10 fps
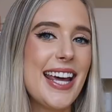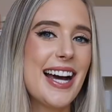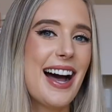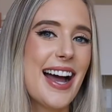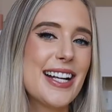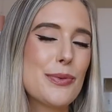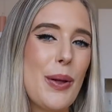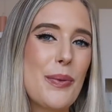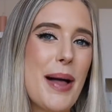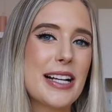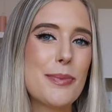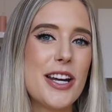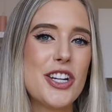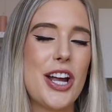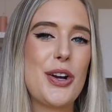Hey guys, welcome back to my
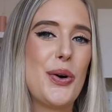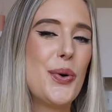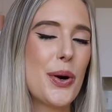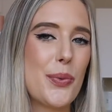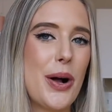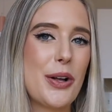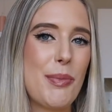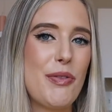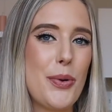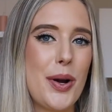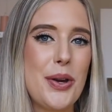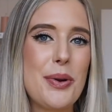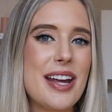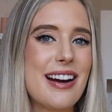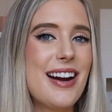channel, or welcome if you are new
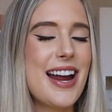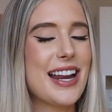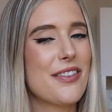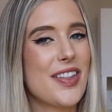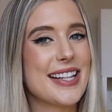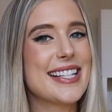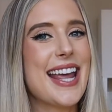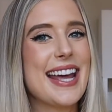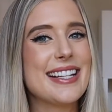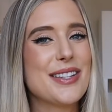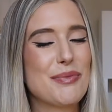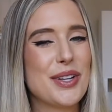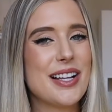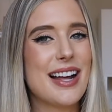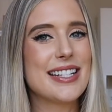here, and if that's the case, I'm
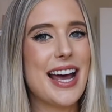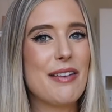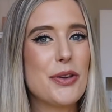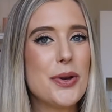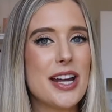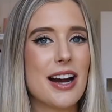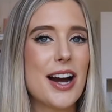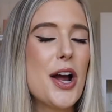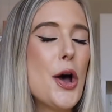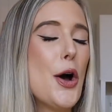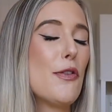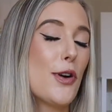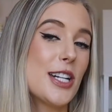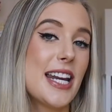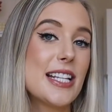really glad to have you here.
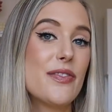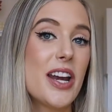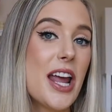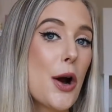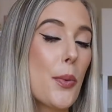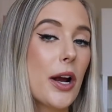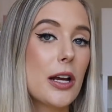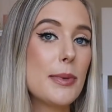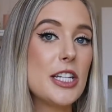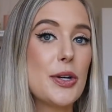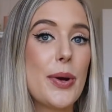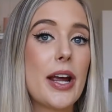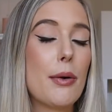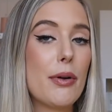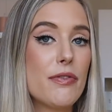For today's video, we're gonna be
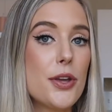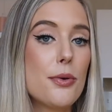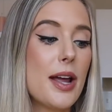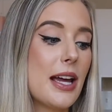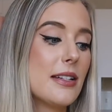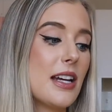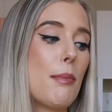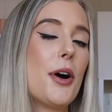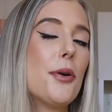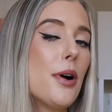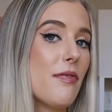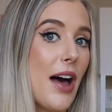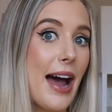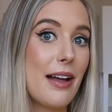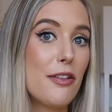doing a review and demo of the
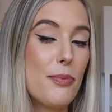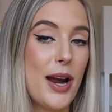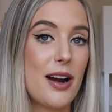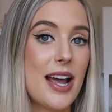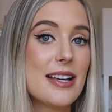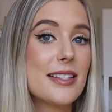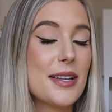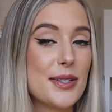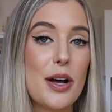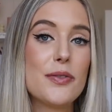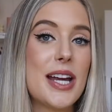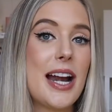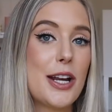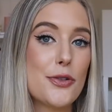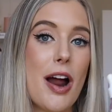Isle of Paradise
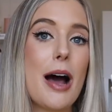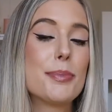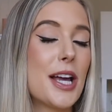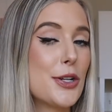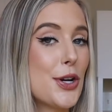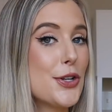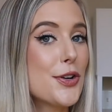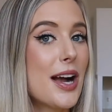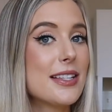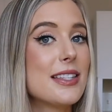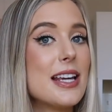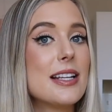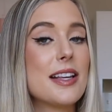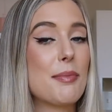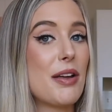self-tanning drops. I showed you guys
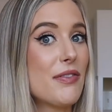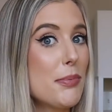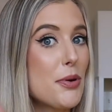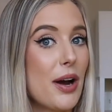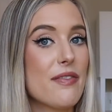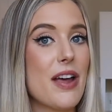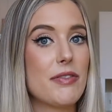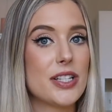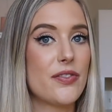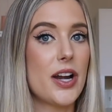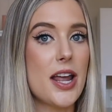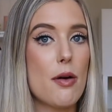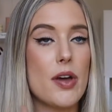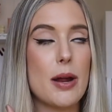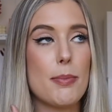these in my February favorites video
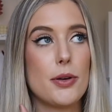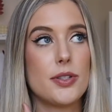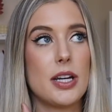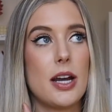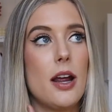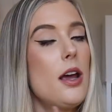that I posted